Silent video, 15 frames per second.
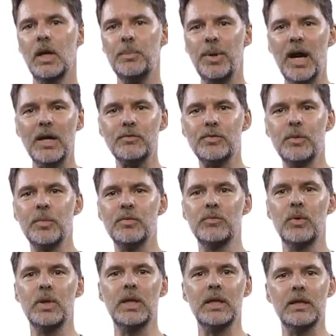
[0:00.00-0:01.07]
Apart from
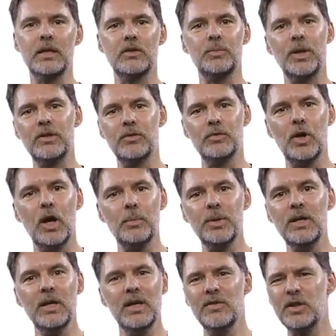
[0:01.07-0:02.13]
avoiding an expensive
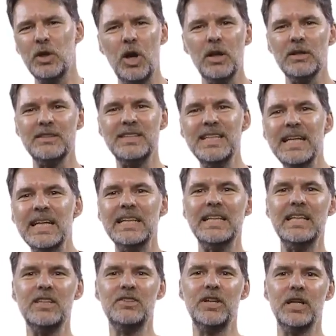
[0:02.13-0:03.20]
copy, the call is nearly
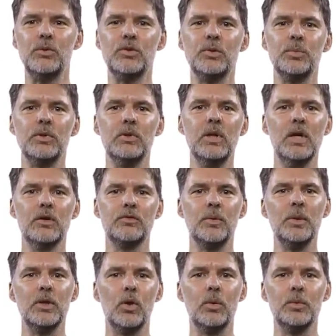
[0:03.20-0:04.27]
indistinguishable
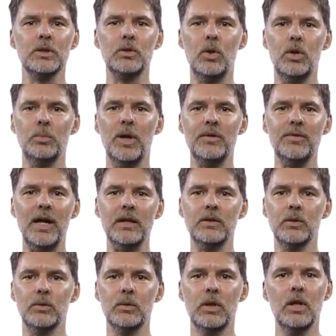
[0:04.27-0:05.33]
from a normal call by
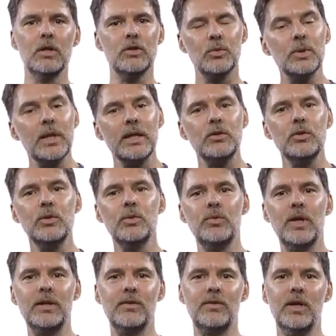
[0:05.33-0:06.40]
value, so we like to use
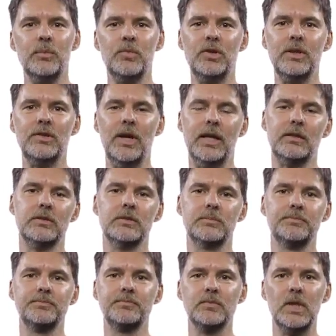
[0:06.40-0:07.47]
that same syntax.
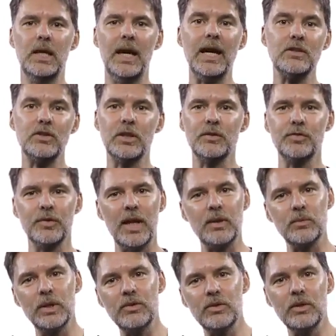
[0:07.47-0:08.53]
And actually, for
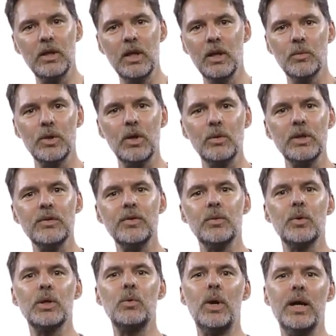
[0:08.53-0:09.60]
that reason, we don't even
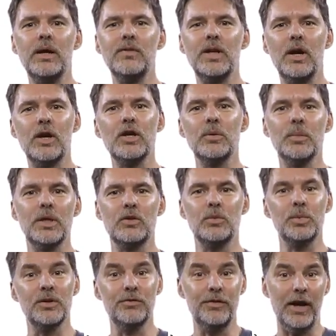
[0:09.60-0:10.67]
require the argument
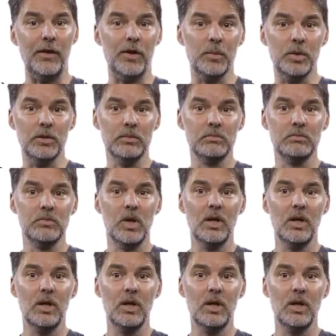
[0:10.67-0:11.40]
to be a variable.